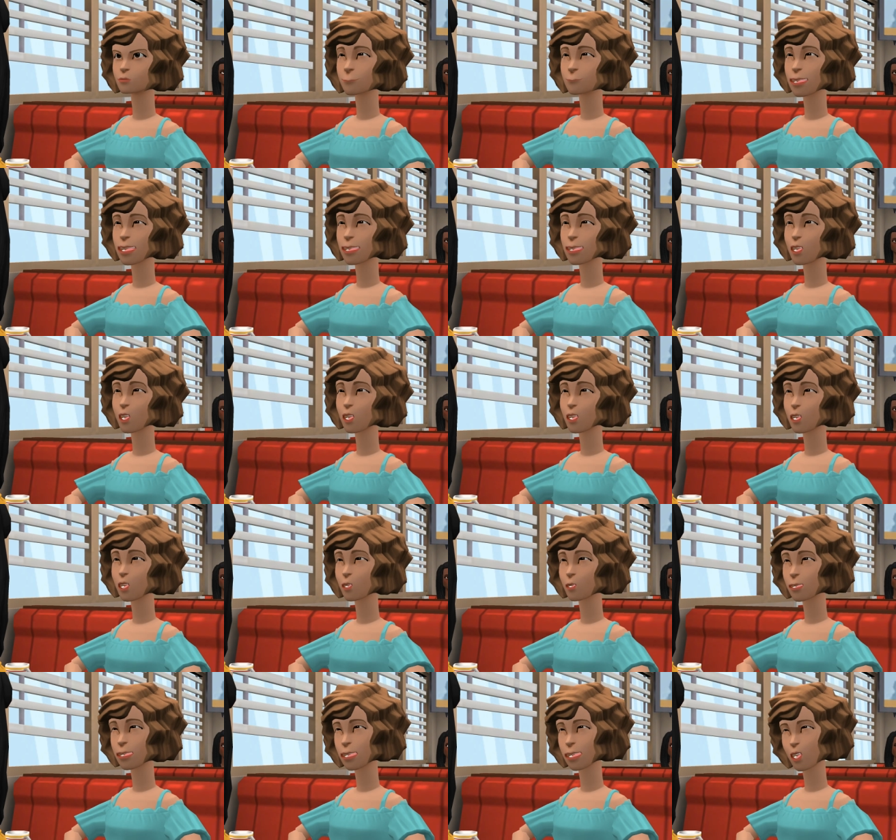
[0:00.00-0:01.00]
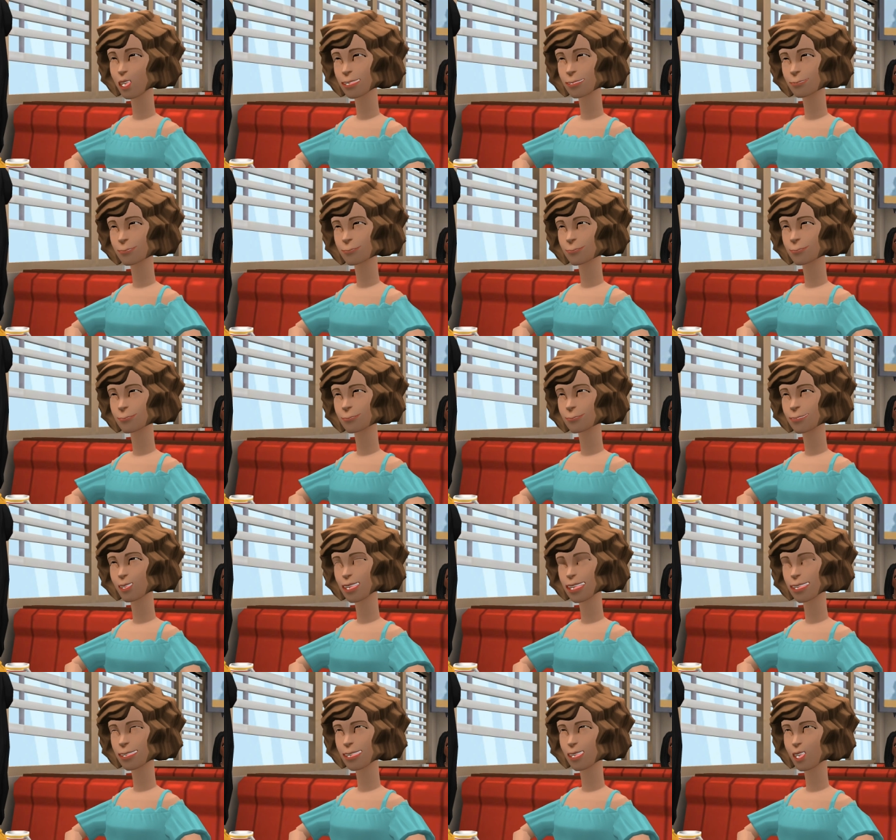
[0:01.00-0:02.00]
It's good to see you.
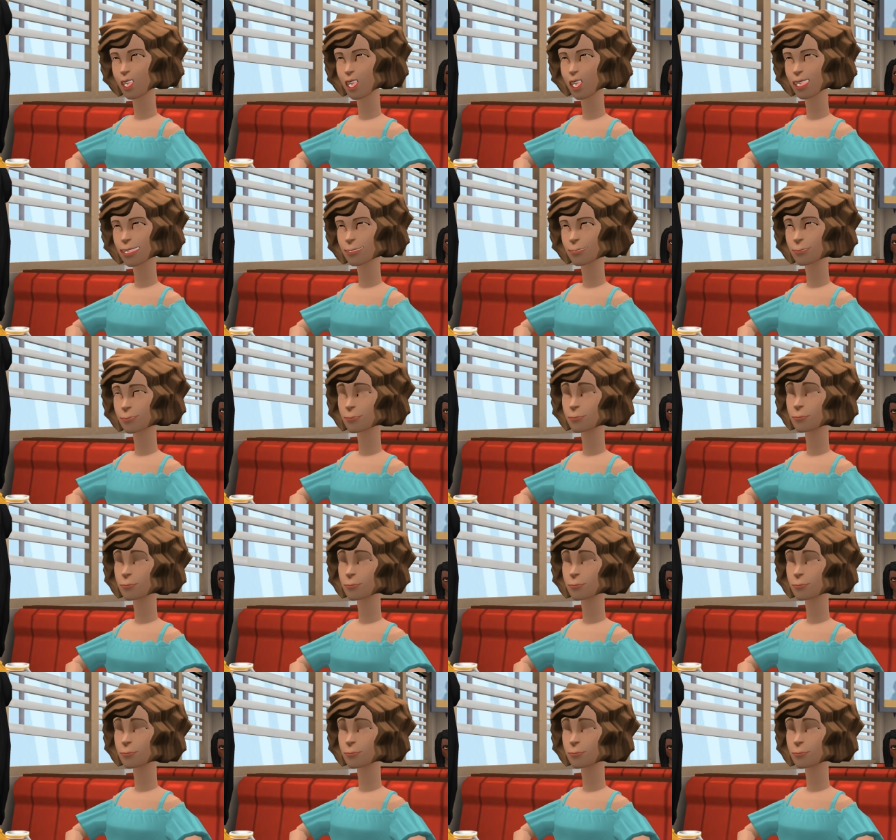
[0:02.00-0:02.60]
What's new?